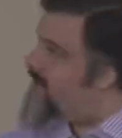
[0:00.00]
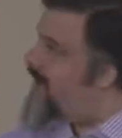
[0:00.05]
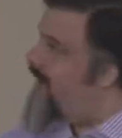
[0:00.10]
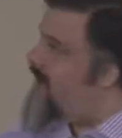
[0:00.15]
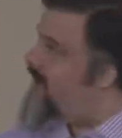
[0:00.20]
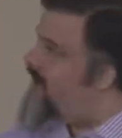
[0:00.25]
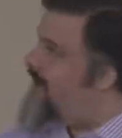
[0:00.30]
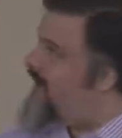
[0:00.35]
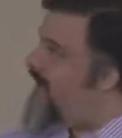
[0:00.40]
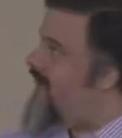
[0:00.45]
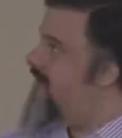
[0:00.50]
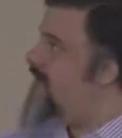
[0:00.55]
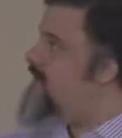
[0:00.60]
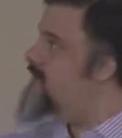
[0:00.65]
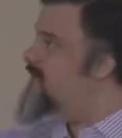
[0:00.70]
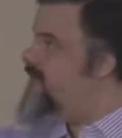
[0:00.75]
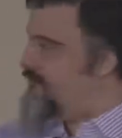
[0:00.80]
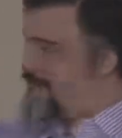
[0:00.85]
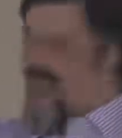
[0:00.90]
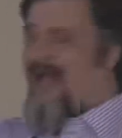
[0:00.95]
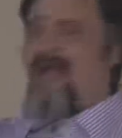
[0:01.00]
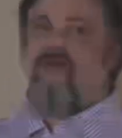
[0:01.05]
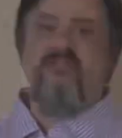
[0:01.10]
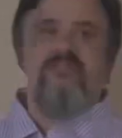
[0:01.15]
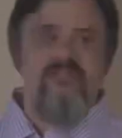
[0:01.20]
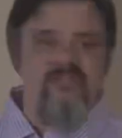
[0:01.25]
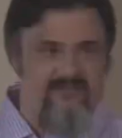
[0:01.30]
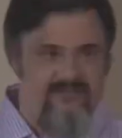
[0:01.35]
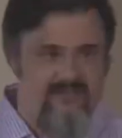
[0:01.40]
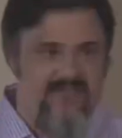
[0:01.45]
to modify
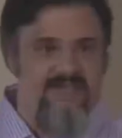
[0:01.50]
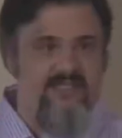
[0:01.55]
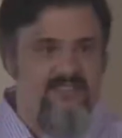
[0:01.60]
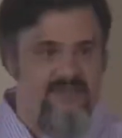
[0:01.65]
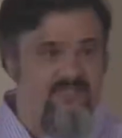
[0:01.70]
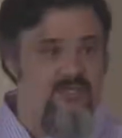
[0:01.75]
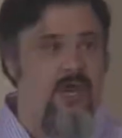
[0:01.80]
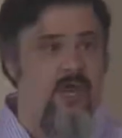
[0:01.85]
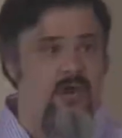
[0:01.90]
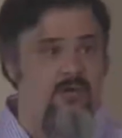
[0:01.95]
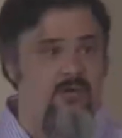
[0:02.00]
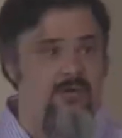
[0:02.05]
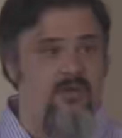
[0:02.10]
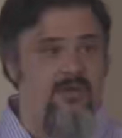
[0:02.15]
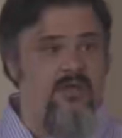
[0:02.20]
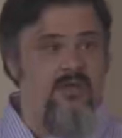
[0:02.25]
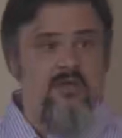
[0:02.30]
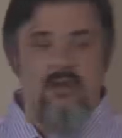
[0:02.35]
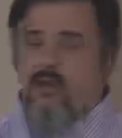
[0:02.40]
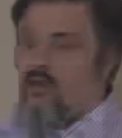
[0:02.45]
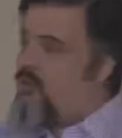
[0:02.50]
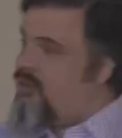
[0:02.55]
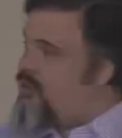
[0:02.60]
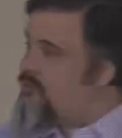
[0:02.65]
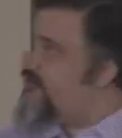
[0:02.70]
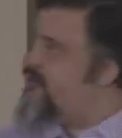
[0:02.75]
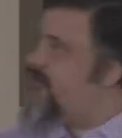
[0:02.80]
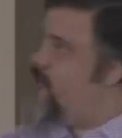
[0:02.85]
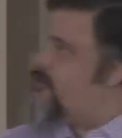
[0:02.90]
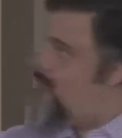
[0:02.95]
thousands of lines of code.
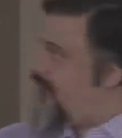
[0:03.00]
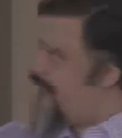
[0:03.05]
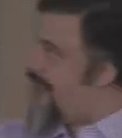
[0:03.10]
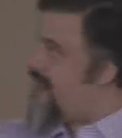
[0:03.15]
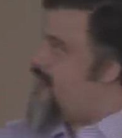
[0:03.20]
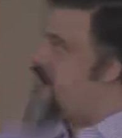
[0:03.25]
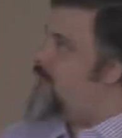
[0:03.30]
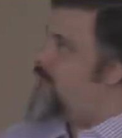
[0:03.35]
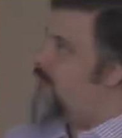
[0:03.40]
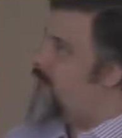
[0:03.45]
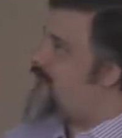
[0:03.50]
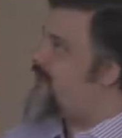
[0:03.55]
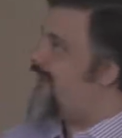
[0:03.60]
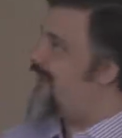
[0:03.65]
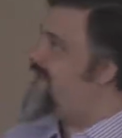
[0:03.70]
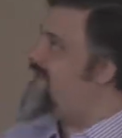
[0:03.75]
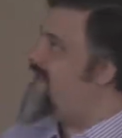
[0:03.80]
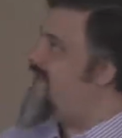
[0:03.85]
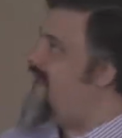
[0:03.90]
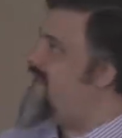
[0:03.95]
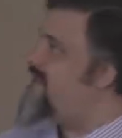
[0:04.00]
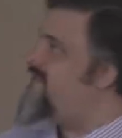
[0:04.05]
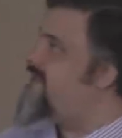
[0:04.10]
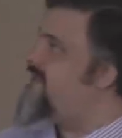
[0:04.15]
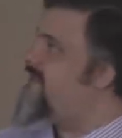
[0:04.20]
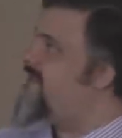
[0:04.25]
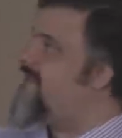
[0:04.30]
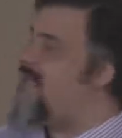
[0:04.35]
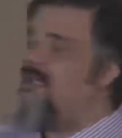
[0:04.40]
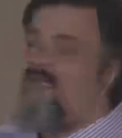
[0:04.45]
Also, I went
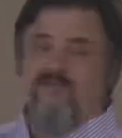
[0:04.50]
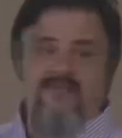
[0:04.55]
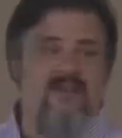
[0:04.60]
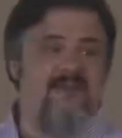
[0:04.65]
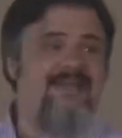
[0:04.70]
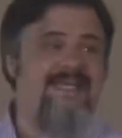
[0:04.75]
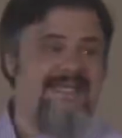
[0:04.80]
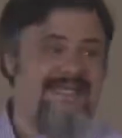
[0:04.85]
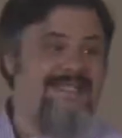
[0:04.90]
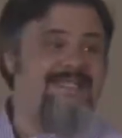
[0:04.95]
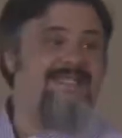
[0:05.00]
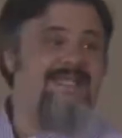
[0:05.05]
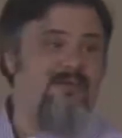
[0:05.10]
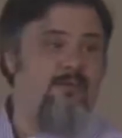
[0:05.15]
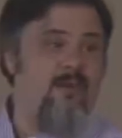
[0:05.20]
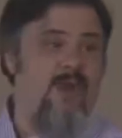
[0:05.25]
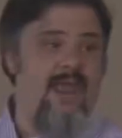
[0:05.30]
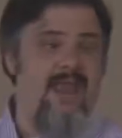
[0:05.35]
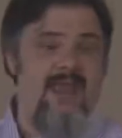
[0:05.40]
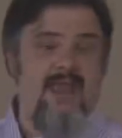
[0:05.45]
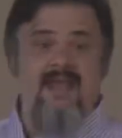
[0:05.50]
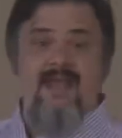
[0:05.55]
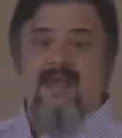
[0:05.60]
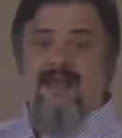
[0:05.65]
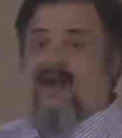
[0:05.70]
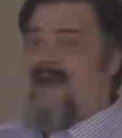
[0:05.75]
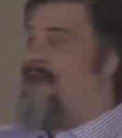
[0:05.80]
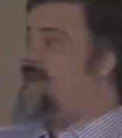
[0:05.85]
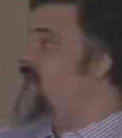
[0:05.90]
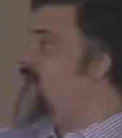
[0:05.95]
multi-tenancy in a very easy way.
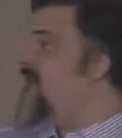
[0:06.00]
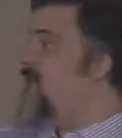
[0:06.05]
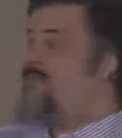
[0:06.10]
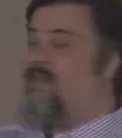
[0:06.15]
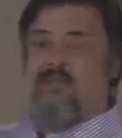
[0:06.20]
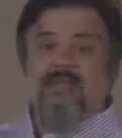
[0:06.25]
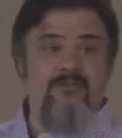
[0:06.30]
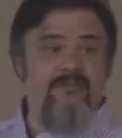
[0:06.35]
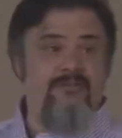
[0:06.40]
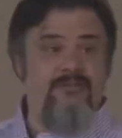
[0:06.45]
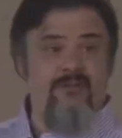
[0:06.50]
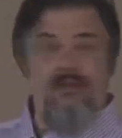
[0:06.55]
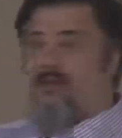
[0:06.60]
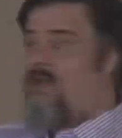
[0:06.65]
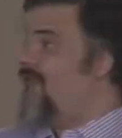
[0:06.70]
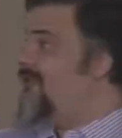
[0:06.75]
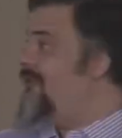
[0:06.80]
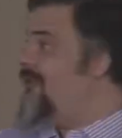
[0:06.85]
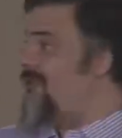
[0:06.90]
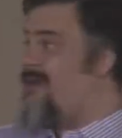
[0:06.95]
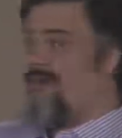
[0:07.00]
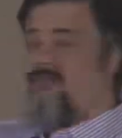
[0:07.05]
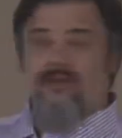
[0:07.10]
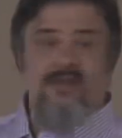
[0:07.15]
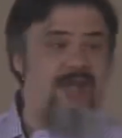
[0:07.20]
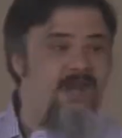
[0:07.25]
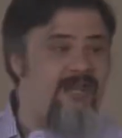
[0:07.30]
I look up the user, look up the